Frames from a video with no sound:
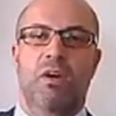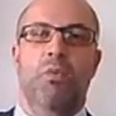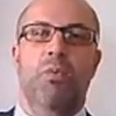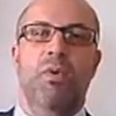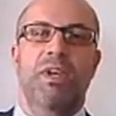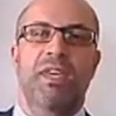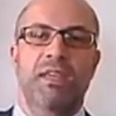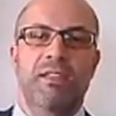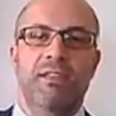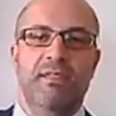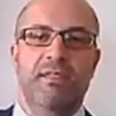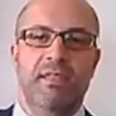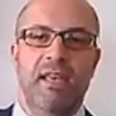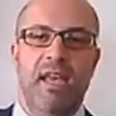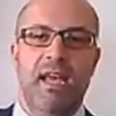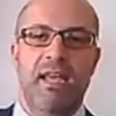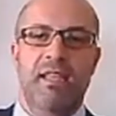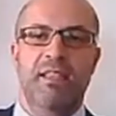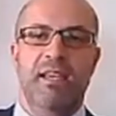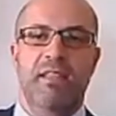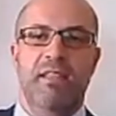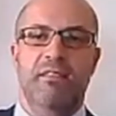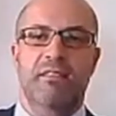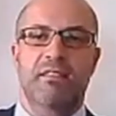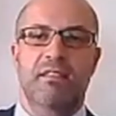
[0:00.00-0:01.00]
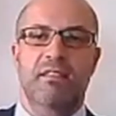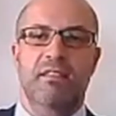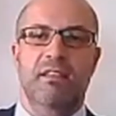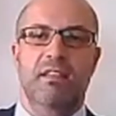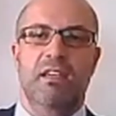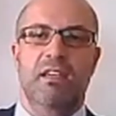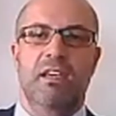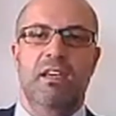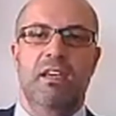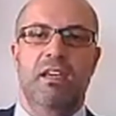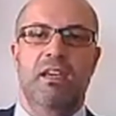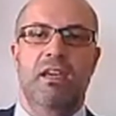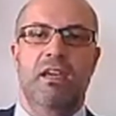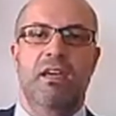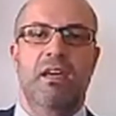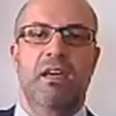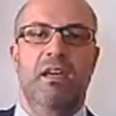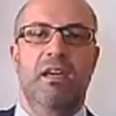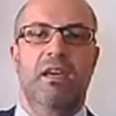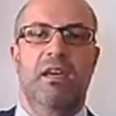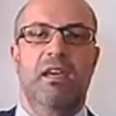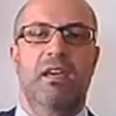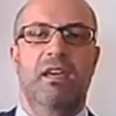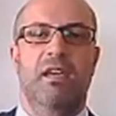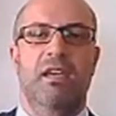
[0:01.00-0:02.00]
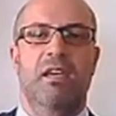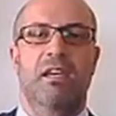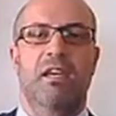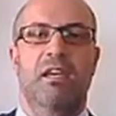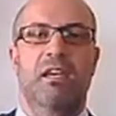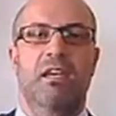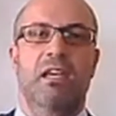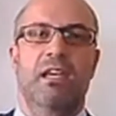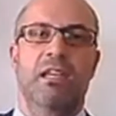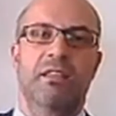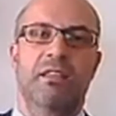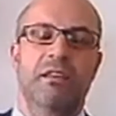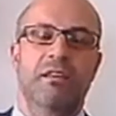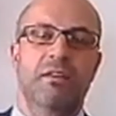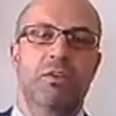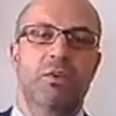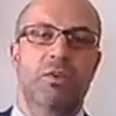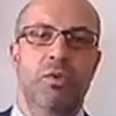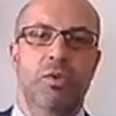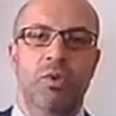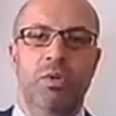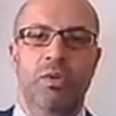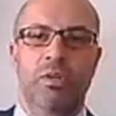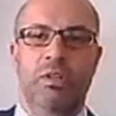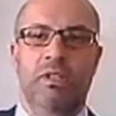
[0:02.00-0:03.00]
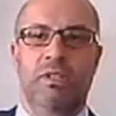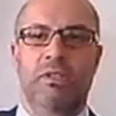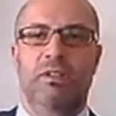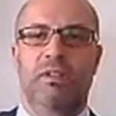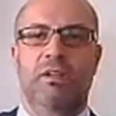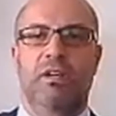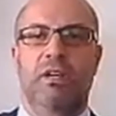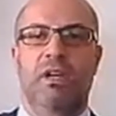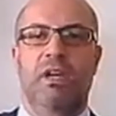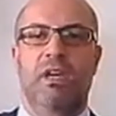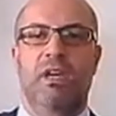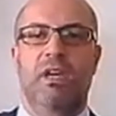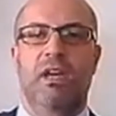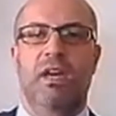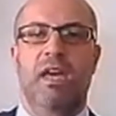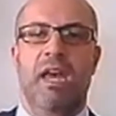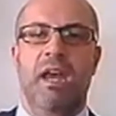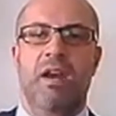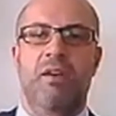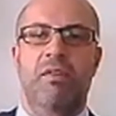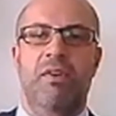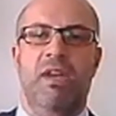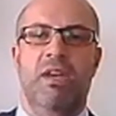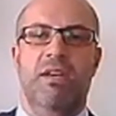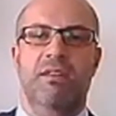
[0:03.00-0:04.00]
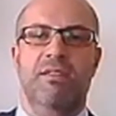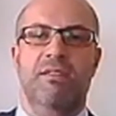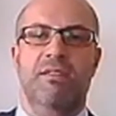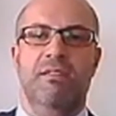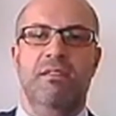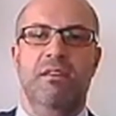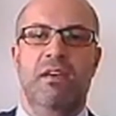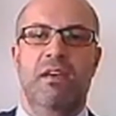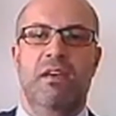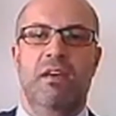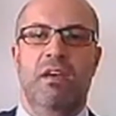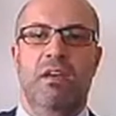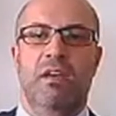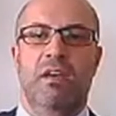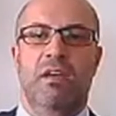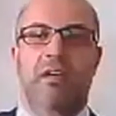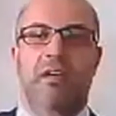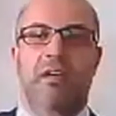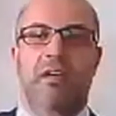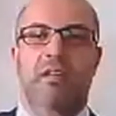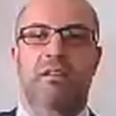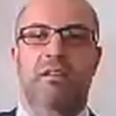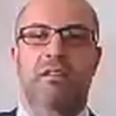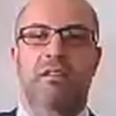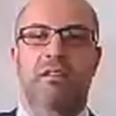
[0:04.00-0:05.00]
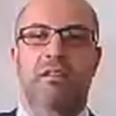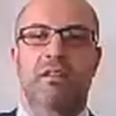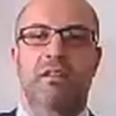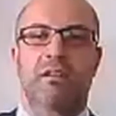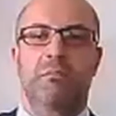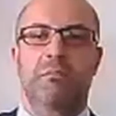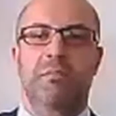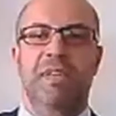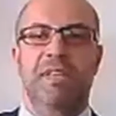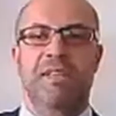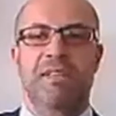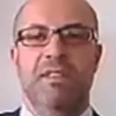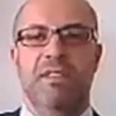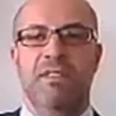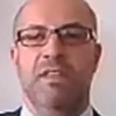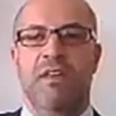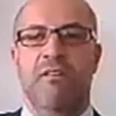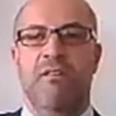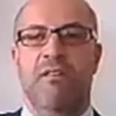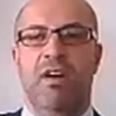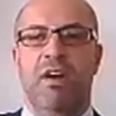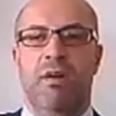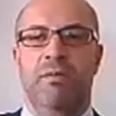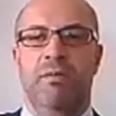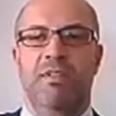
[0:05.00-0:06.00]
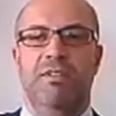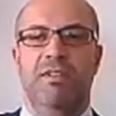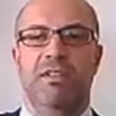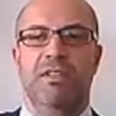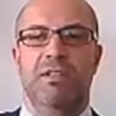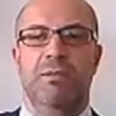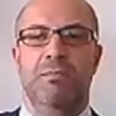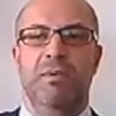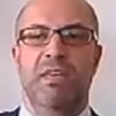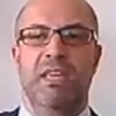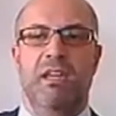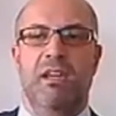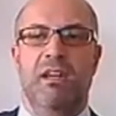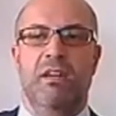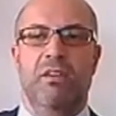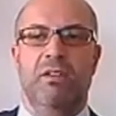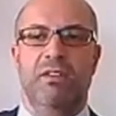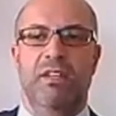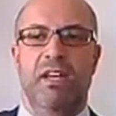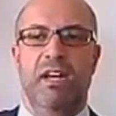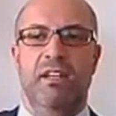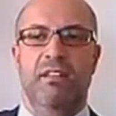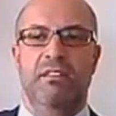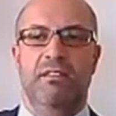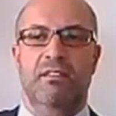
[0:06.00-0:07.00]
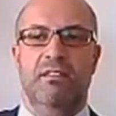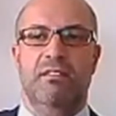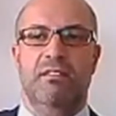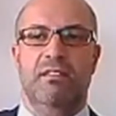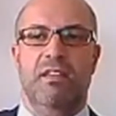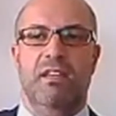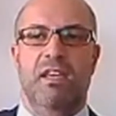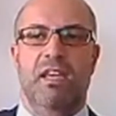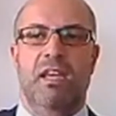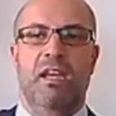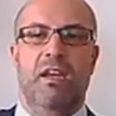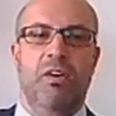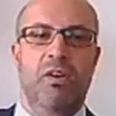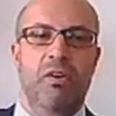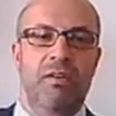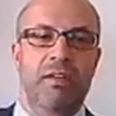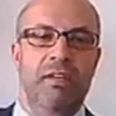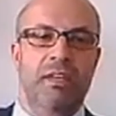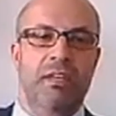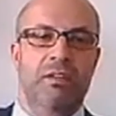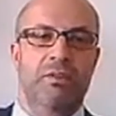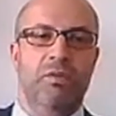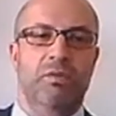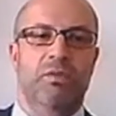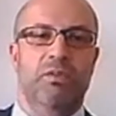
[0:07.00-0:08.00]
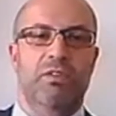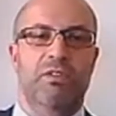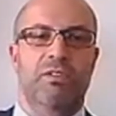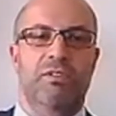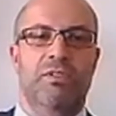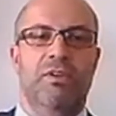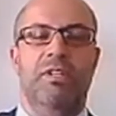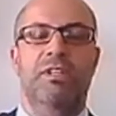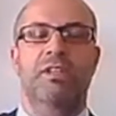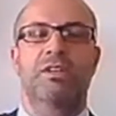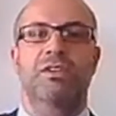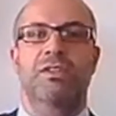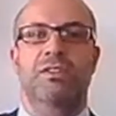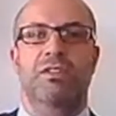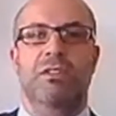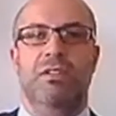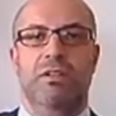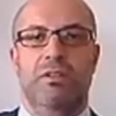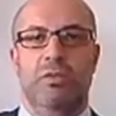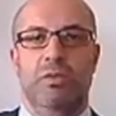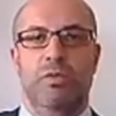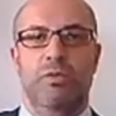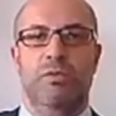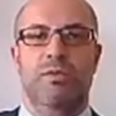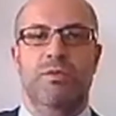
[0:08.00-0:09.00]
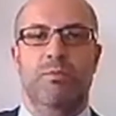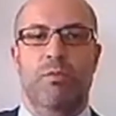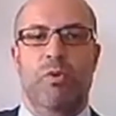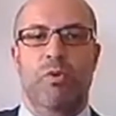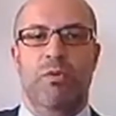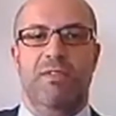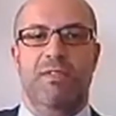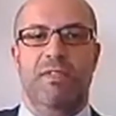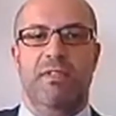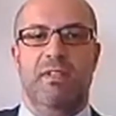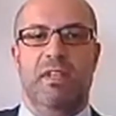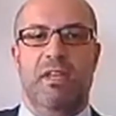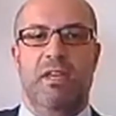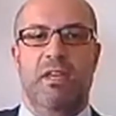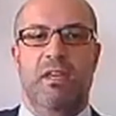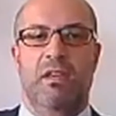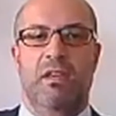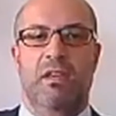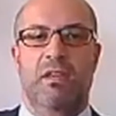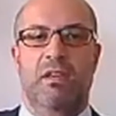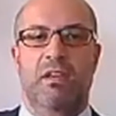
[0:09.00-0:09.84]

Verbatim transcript: We can say that uh, in the rural uh, areas, the business environment is being conducted according to the traditional rules mostly.